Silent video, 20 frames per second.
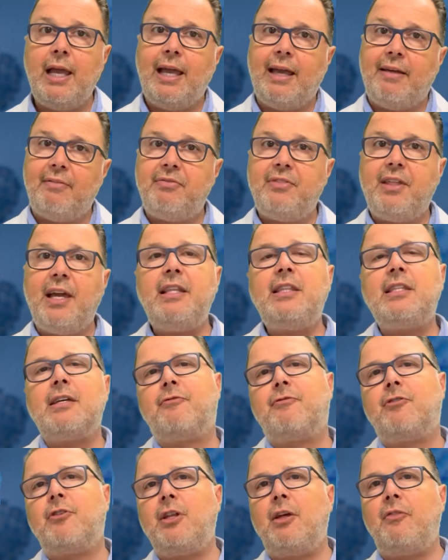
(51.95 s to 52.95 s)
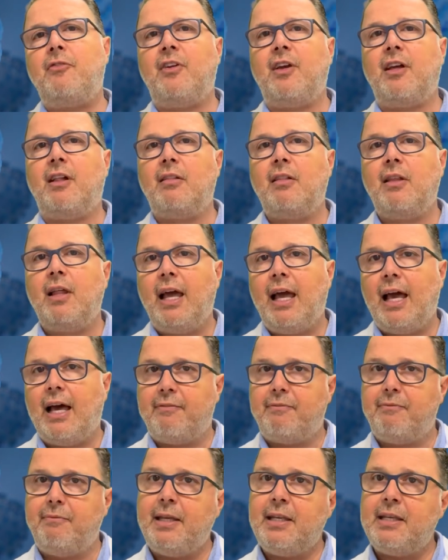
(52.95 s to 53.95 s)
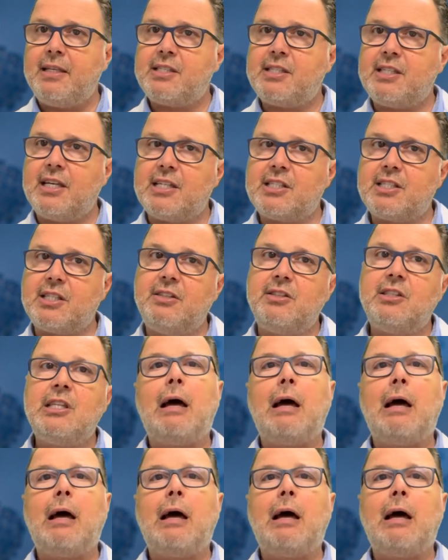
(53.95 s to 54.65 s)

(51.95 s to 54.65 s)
and data from the field have been assessed in